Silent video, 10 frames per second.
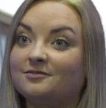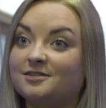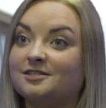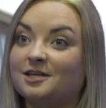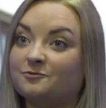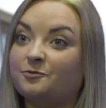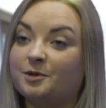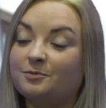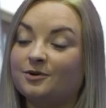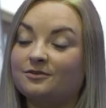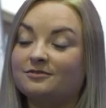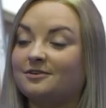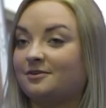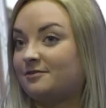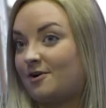successful people
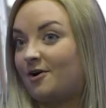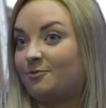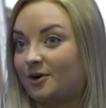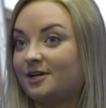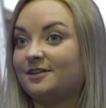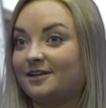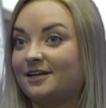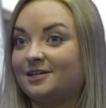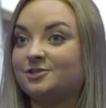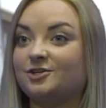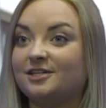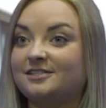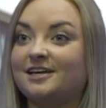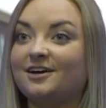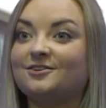are working the industry in
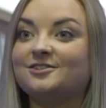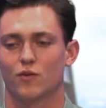sales.